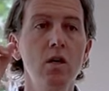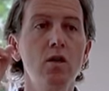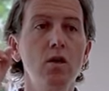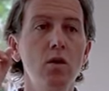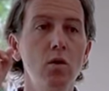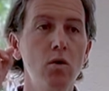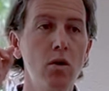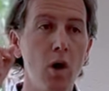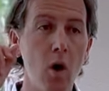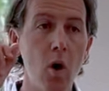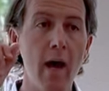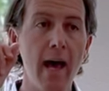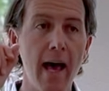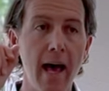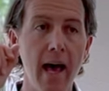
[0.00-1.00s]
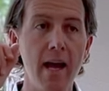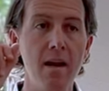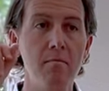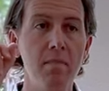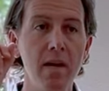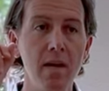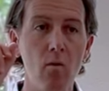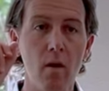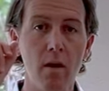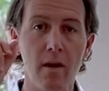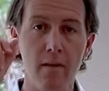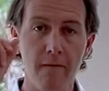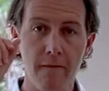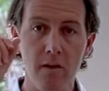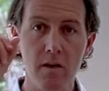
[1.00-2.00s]
to go ahead and be one of
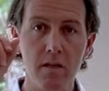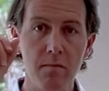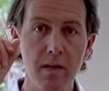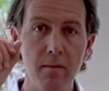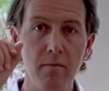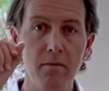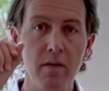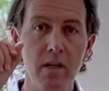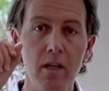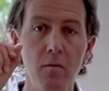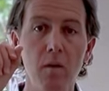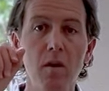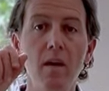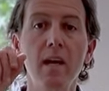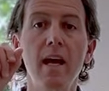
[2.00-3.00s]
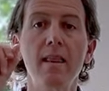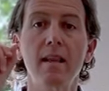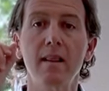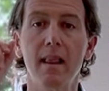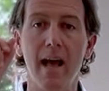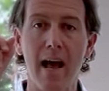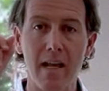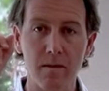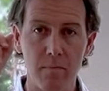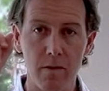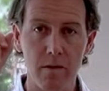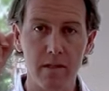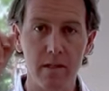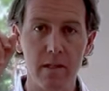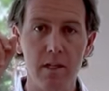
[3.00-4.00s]
the first people in a community and the last
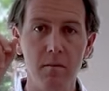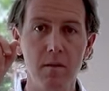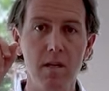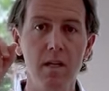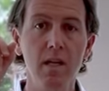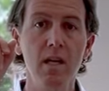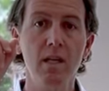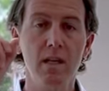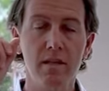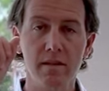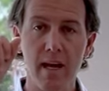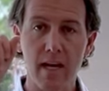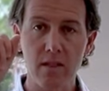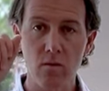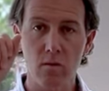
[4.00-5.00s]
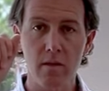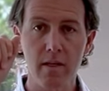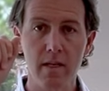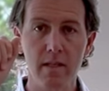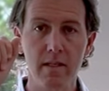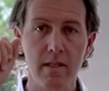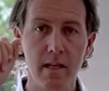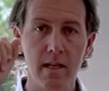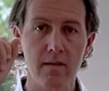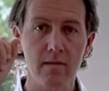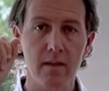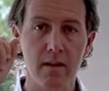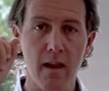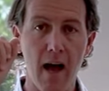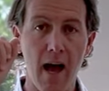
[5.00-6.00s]
person in the community, because that's where the
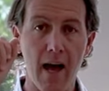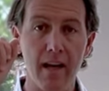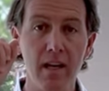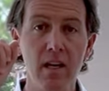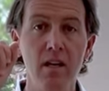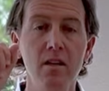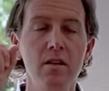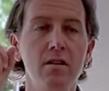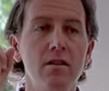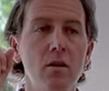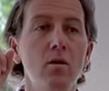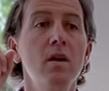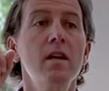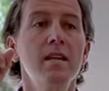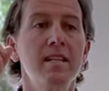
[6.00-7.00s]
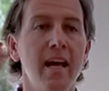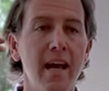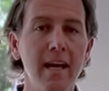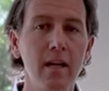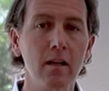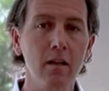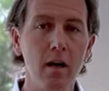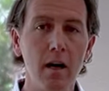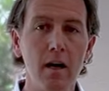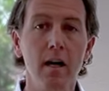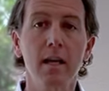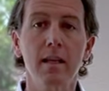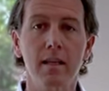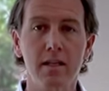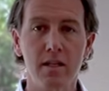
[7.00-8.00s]
incentives lie. So take a
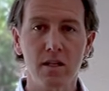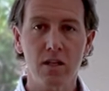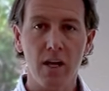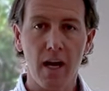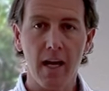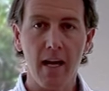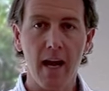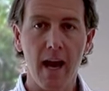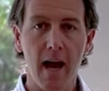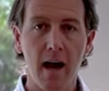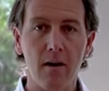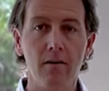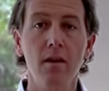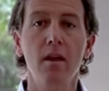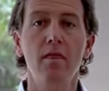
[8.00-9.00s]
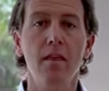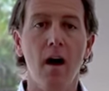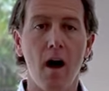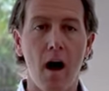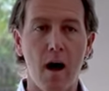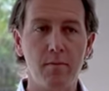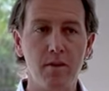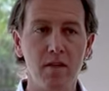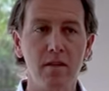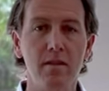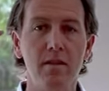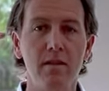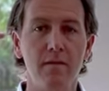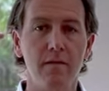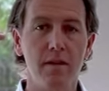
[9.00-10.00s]
look. Let's check it out, the
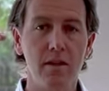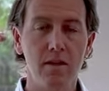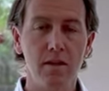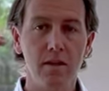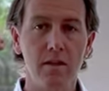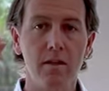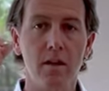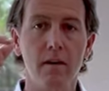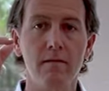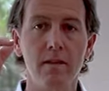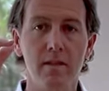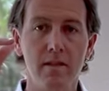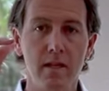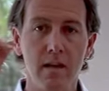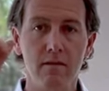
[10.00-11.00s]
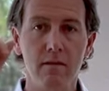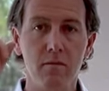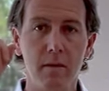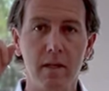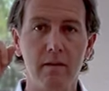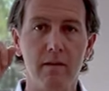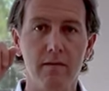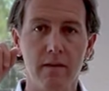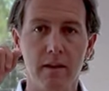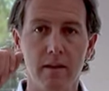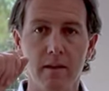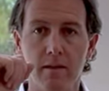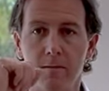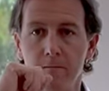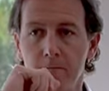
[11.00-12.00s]
options and the finishes of this David Weekley villa.